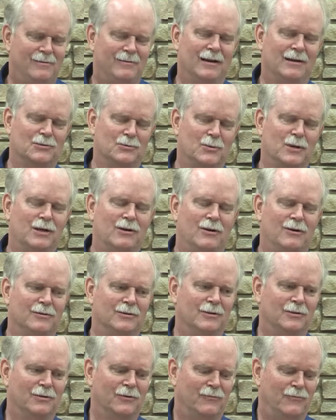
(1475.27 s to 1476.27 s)
as we
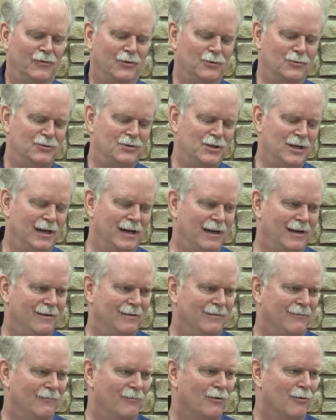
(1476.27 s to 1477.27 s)
called it, the food
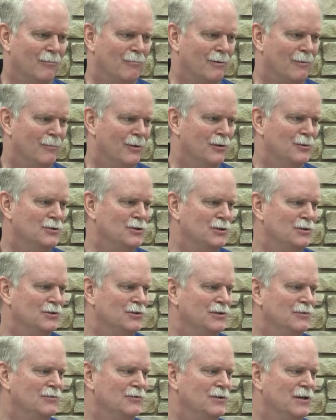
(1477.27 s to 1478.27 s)
chain or
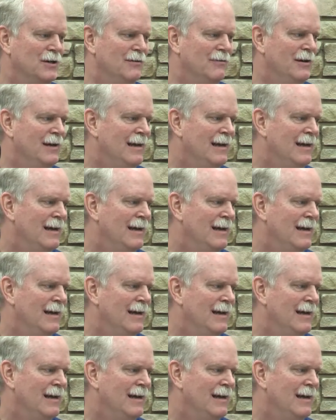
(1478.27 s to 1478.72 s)
promotions of stuff.